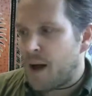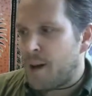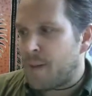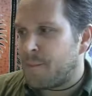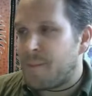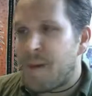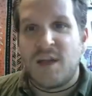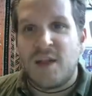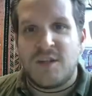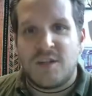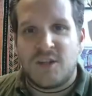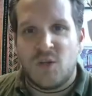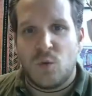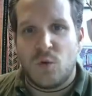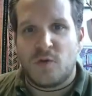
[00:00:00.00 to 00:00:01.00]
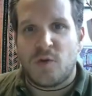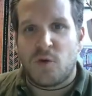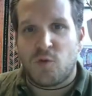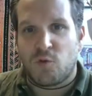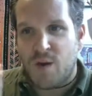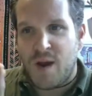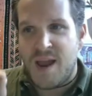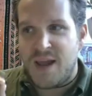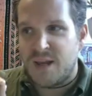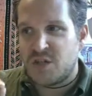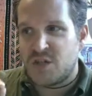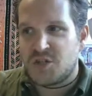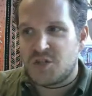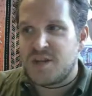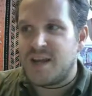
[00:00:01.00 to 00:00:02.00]
molecules
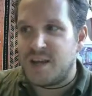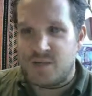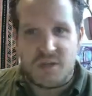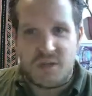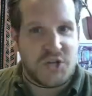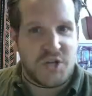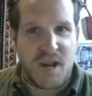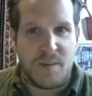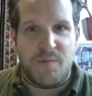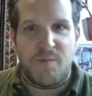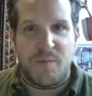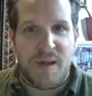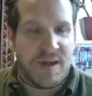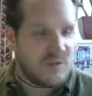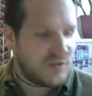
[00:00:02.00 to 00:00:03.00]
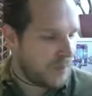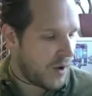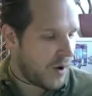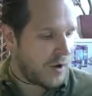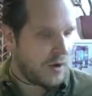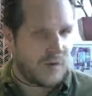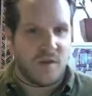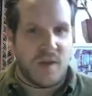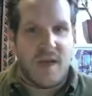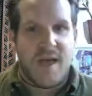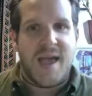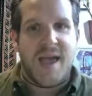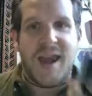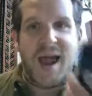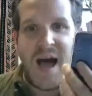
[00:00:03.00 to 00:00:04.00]
arranged in the shape of baseballs.
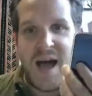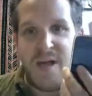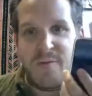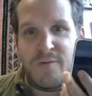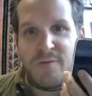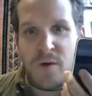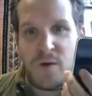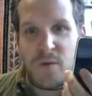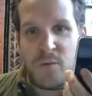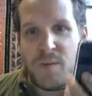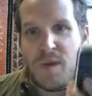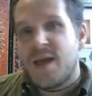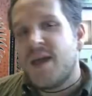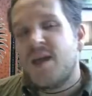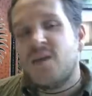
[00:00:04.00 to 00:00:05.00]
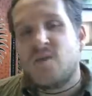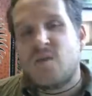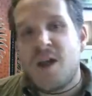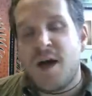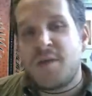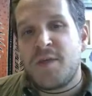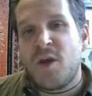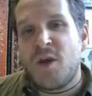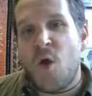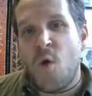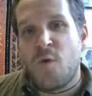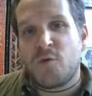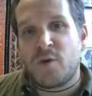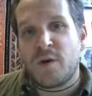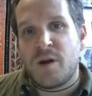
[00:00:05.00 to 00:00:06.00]
An iPhone is nothing
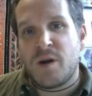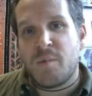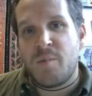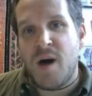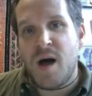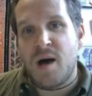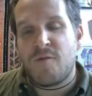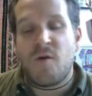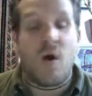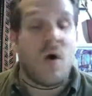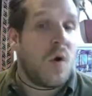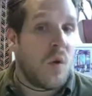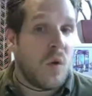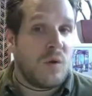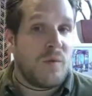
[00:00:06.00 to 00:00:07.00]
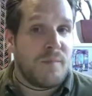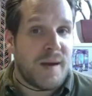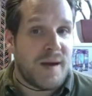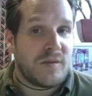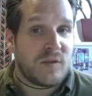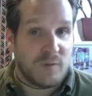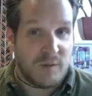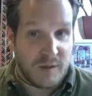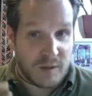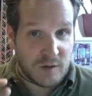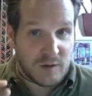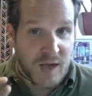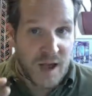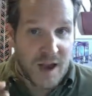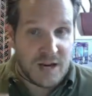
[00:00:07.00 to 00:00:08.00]
over and above a whole mess of little
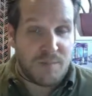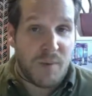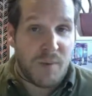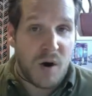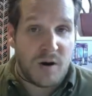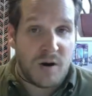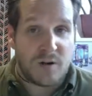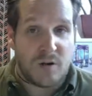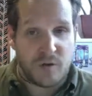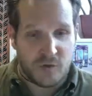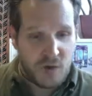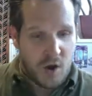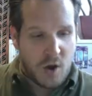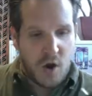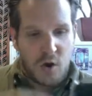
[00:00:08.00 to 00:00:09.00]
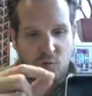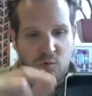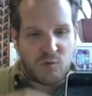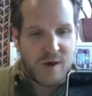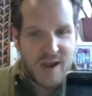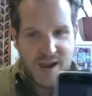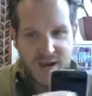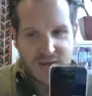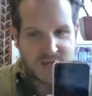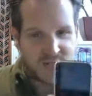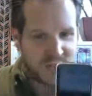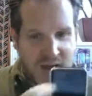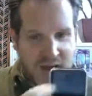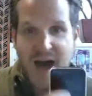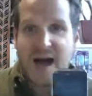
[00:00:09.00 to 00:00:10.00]
tiny particles
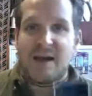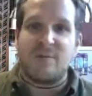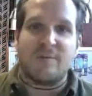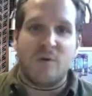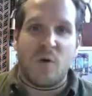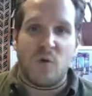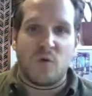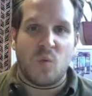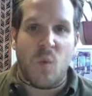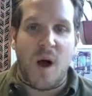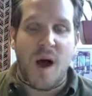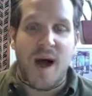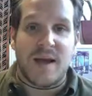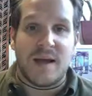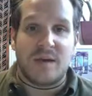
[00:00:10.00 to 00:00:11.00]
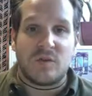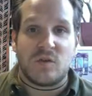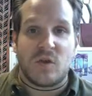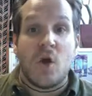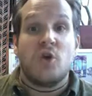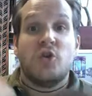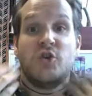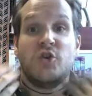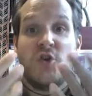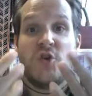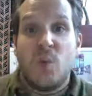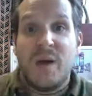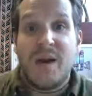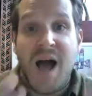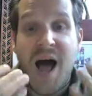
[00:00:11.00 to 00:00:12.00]
arranged iPhone-wise. You
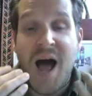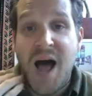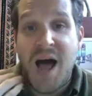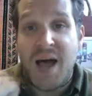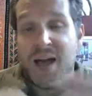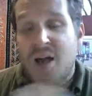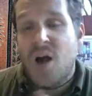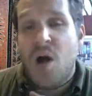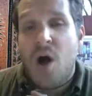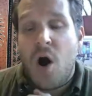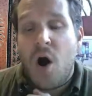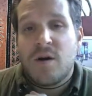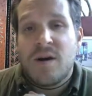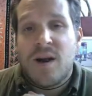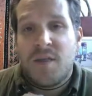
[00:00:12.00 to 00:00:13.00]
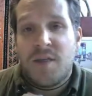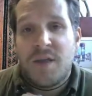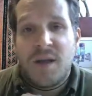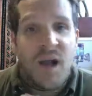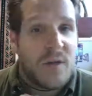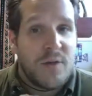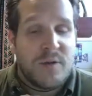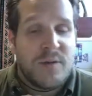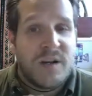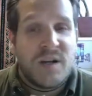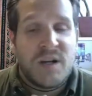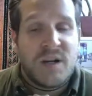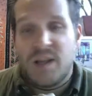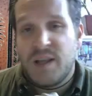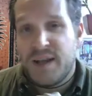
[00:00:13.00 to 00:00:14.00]
and I are nothing other than a
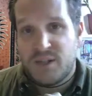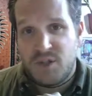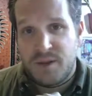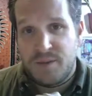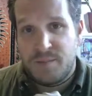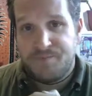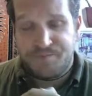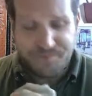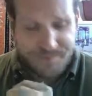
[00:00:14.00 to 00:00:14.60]
collection,